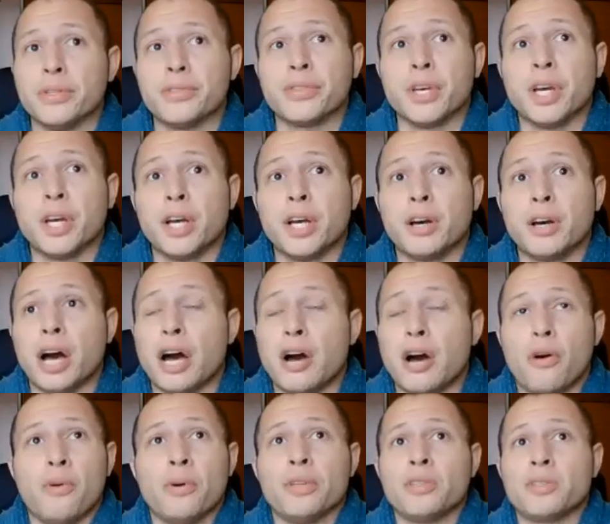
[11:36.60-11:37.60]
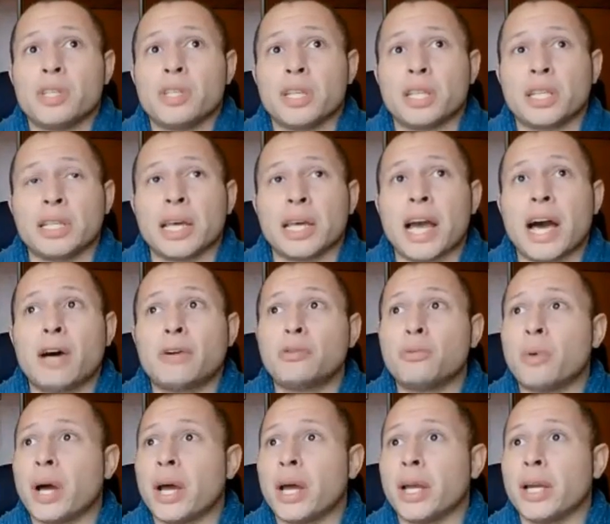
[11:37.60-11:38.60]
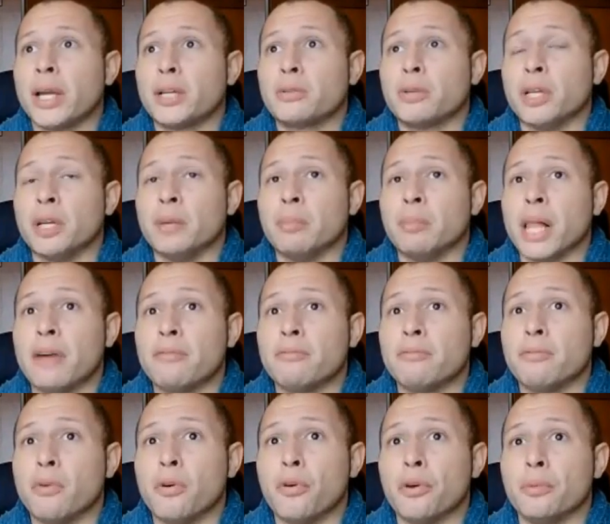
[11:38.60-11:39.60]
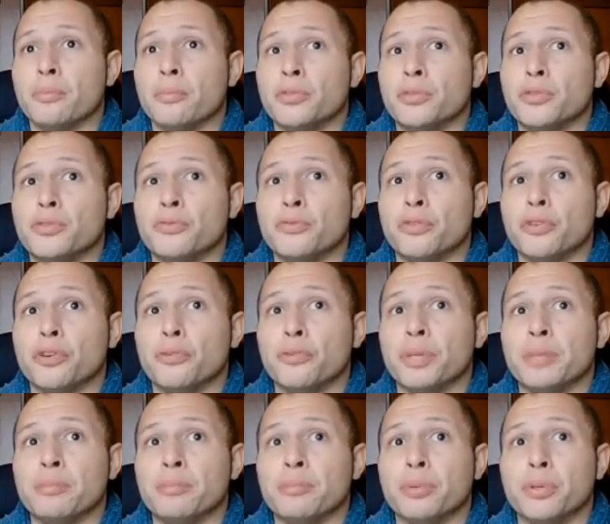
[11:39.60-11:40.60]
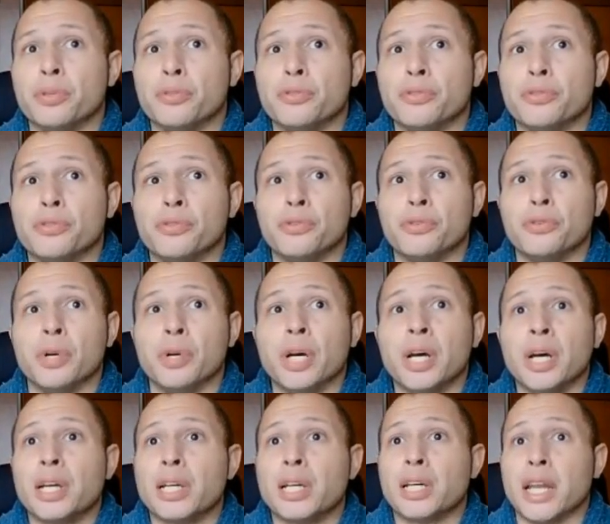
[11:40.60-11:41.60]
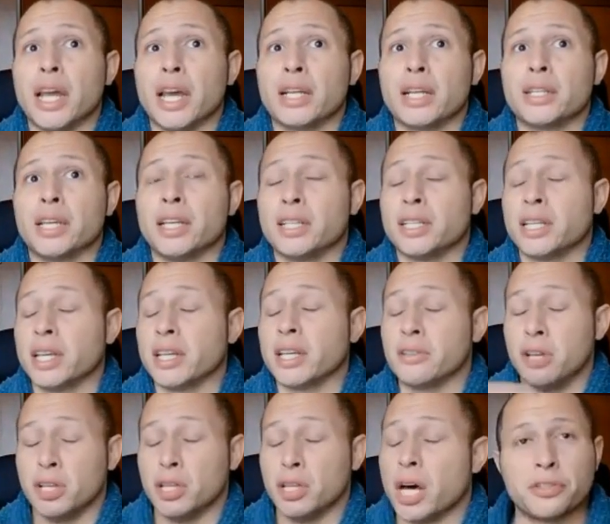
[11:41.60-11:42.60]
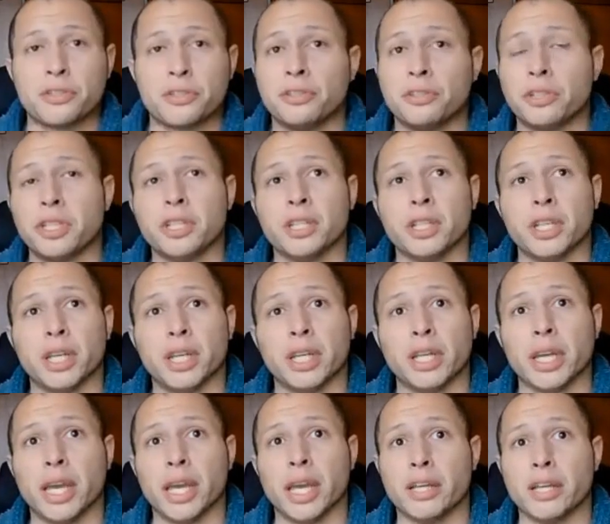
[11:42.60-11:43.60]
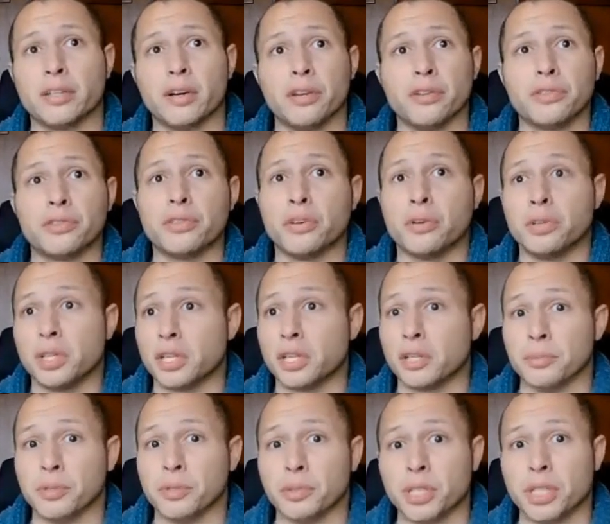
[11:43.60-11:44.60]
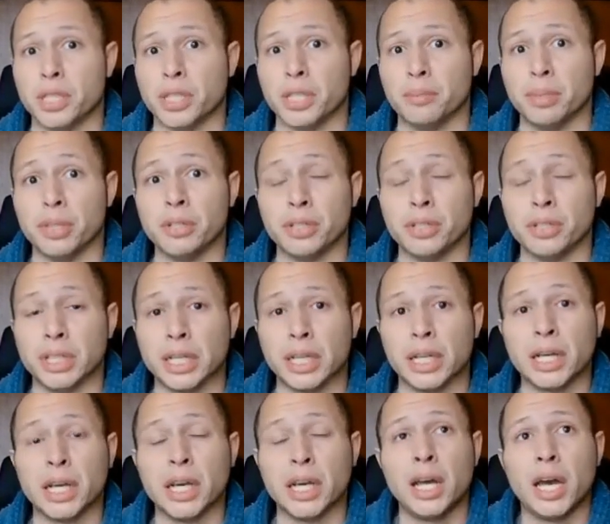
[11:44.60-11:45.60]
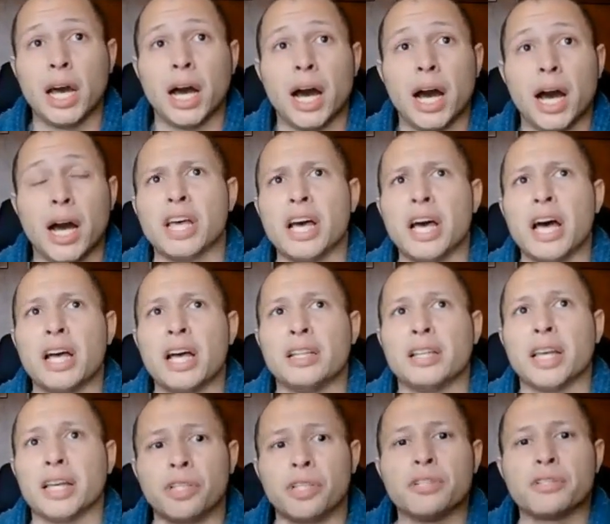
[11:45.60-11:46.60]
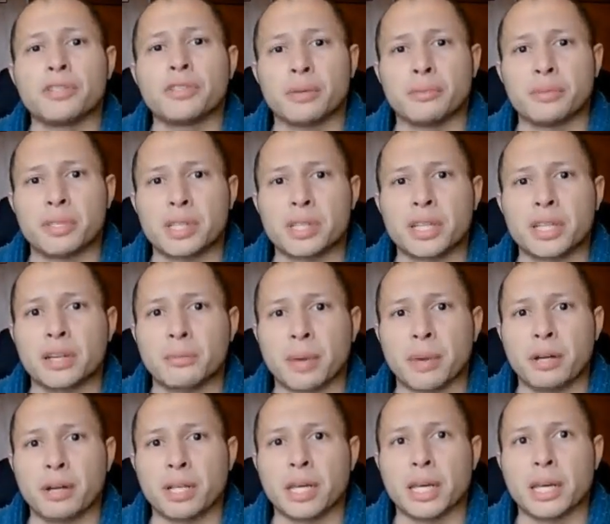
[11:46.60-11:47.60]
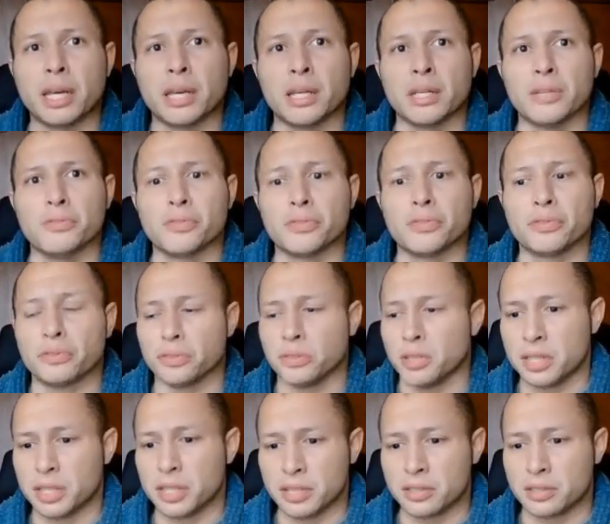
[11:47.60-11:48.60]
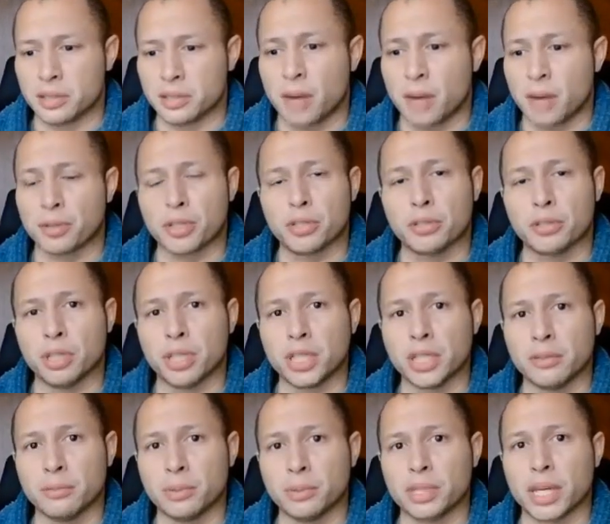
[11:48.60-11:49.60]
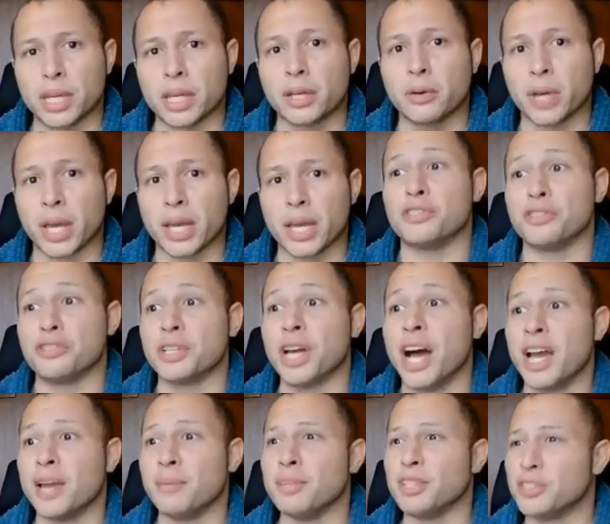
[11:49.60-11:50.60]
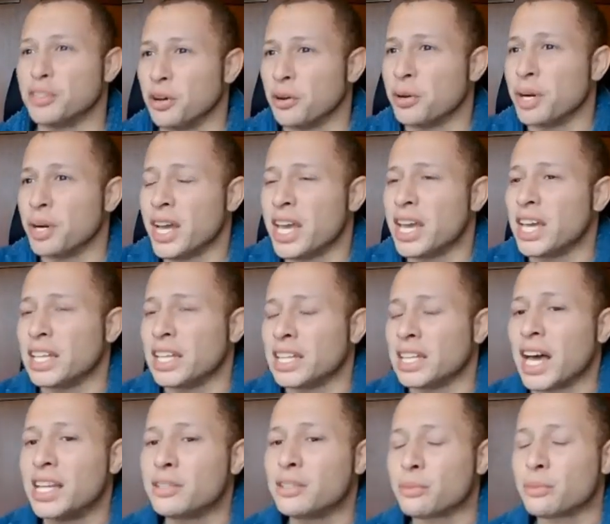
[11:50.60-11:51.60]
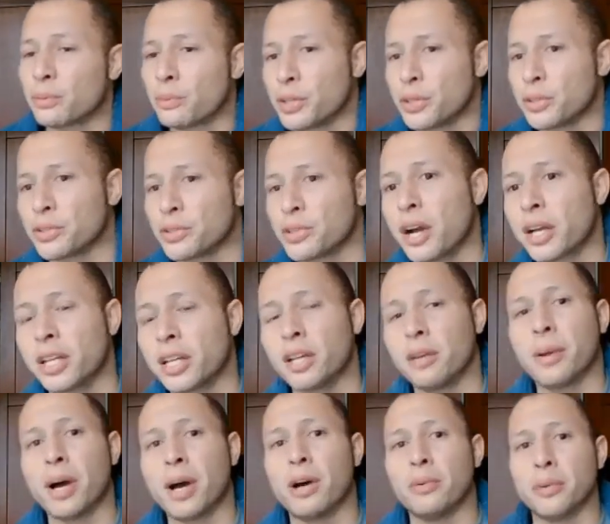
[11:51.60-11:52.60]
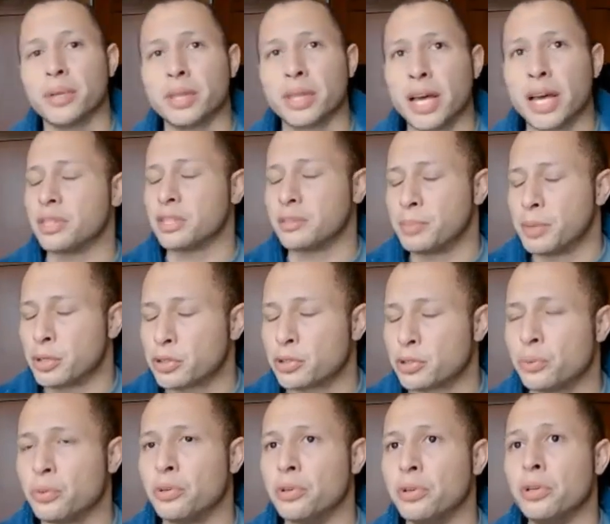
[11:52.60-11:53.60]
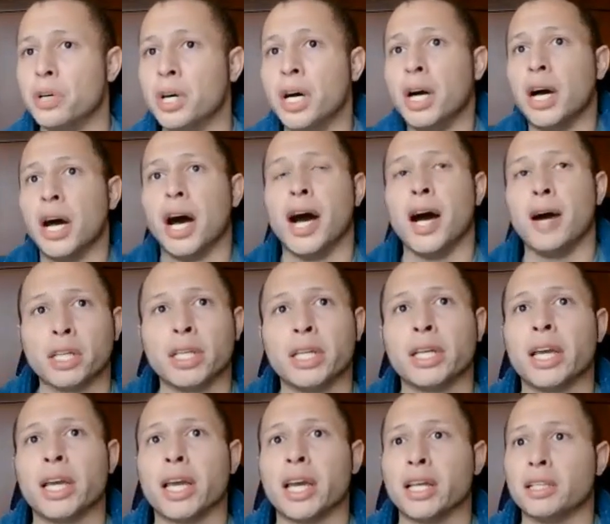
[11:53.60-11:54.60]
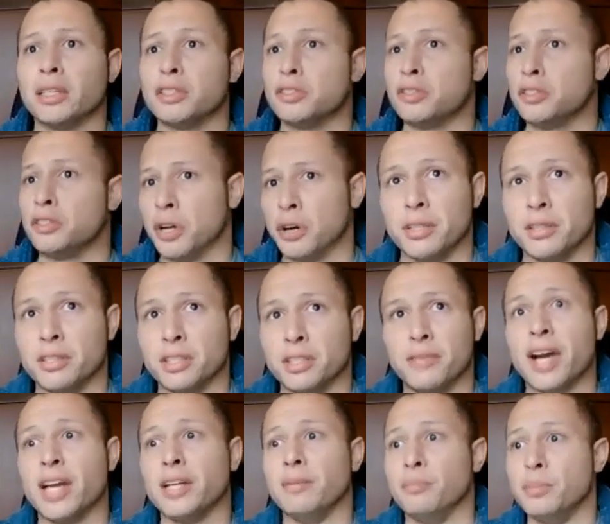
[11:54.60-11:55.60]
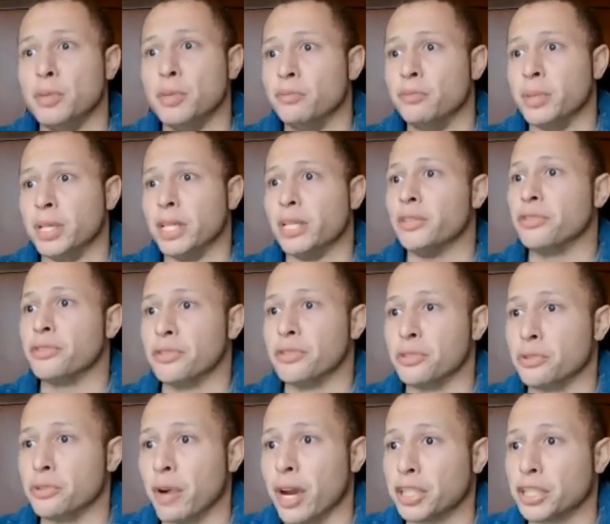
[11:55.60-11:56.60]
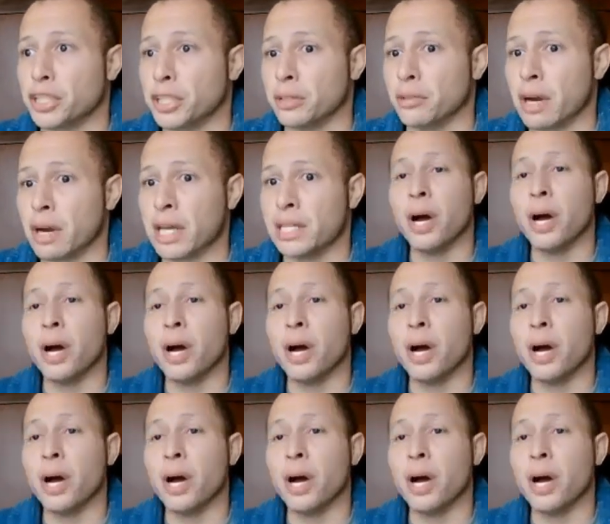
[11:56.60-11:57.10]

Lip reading: was always thinking like, how do I create a platform for people to connect and get the internal healing and also the community building? And for years, I was thinking about it, and this opportunity was like, this is your time. And so it aligns with what you're talking about with spiritual calling and the divine movement in a certain direction.